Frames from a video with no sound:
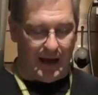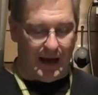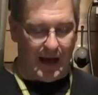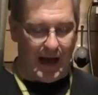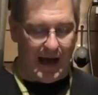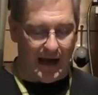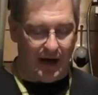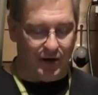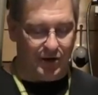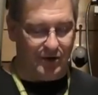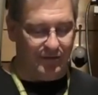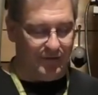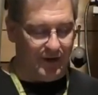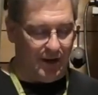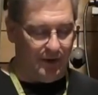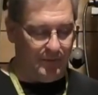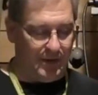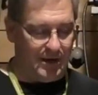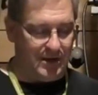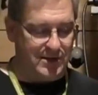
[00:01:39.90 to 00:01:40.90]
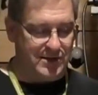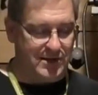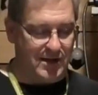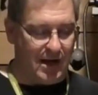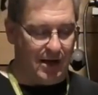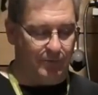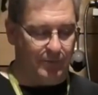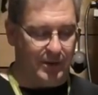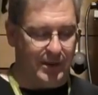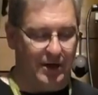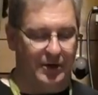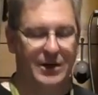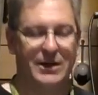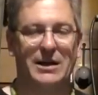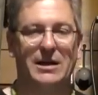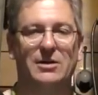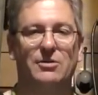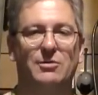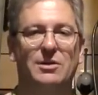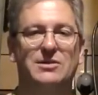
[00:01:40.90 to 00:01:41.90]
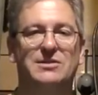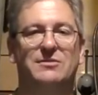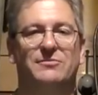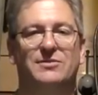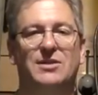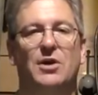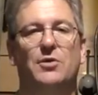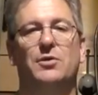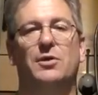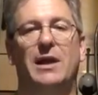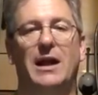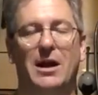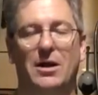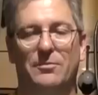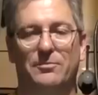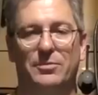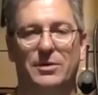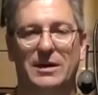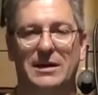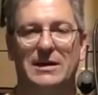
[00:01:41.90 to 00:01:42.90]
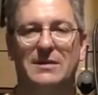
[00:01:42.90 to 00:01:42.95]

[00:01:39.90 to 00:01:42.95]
higher development is sought without an increase of tonal output,